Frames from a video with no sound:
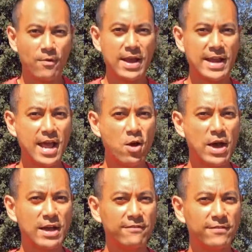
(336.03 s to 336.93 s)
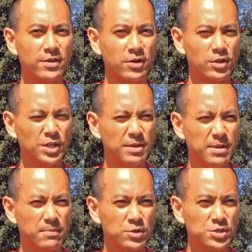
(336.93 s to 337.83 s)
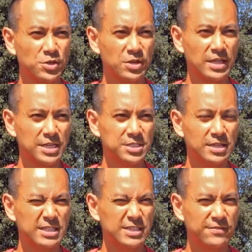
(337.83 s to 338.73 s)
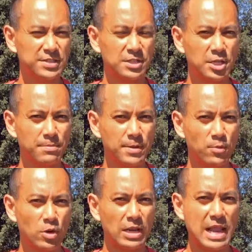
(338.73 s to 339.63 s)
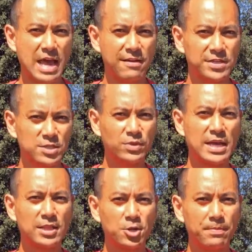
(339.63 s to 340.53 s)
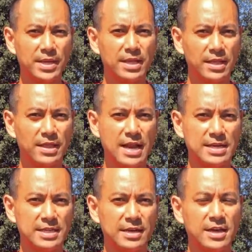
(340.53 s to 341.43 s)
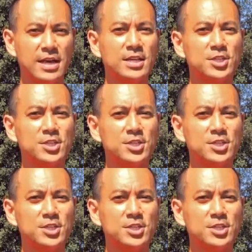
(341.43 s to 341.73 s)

Right now I feel a little bit more circulation. It just feels a little bit more alive, just with that little bit that I did.